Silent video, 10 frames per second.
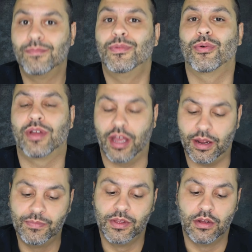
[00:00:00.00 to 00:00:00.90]

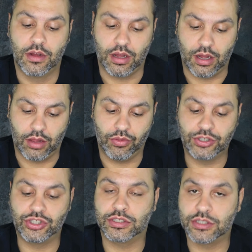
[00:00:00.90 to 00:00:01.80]
Okay?
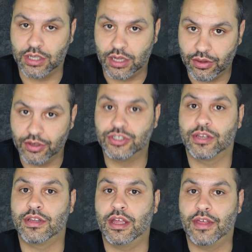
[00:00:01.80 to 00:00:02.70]
Let's just
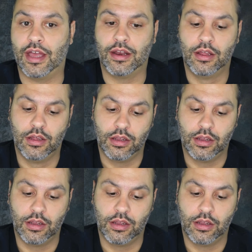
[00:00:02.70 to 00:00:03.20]
say that.